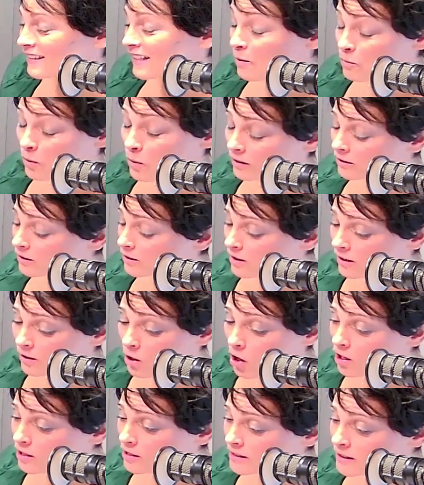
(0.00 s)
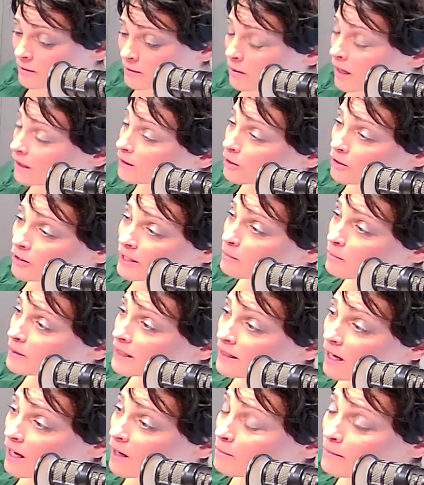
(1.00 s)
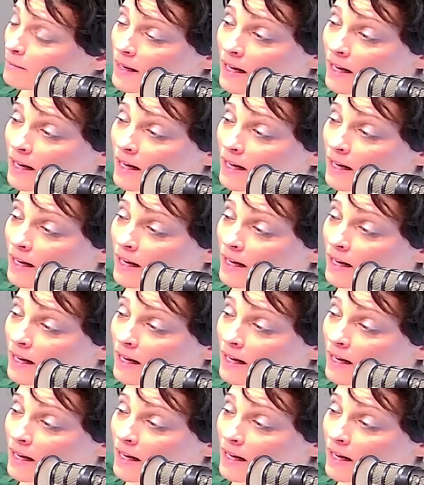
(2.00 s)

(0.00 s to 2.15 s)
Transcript: Yeah, well, look, Austin Butler can become